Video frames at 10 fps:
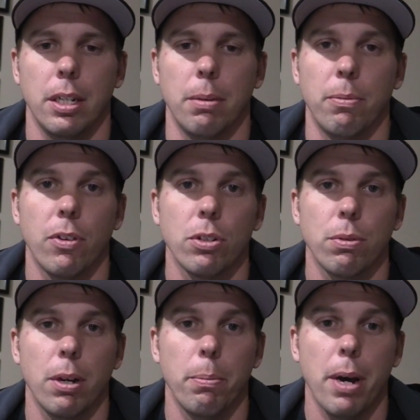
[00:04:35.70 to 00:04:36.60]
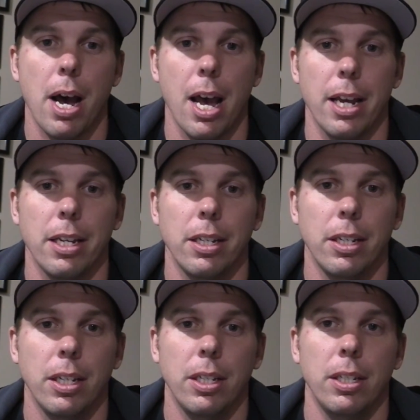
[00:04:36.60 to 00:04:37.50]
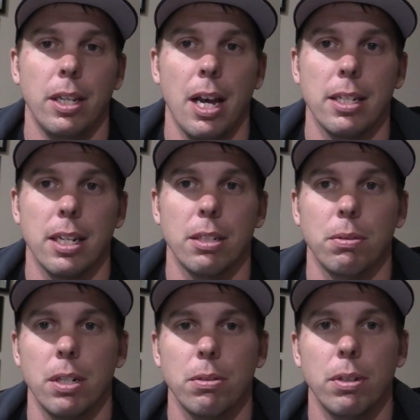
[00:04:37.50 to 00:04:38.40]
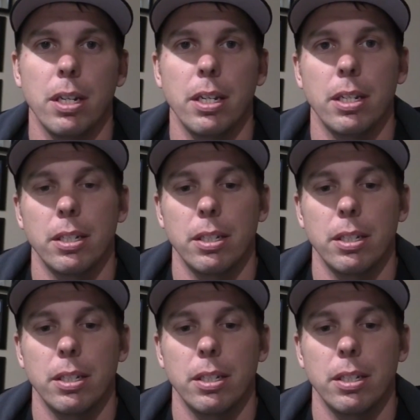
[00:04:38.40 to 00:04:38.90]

first round bye. Hindsight 2020,